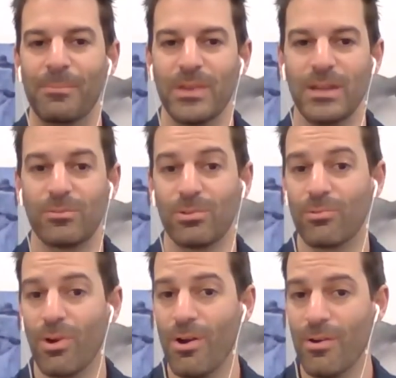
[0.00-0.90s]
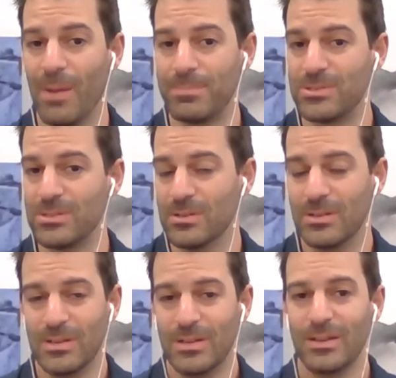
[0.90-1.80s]
It can grow up to
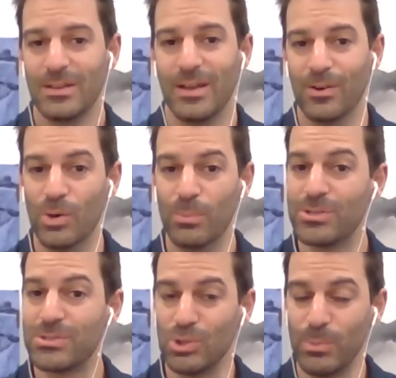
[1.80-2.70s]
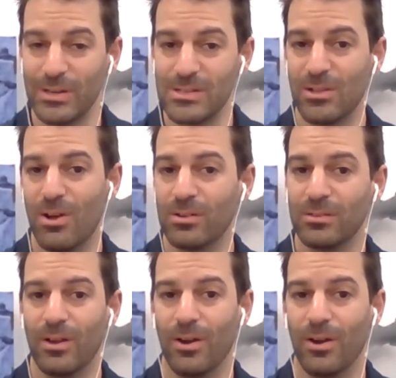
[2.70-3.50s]
almost 2 meters long,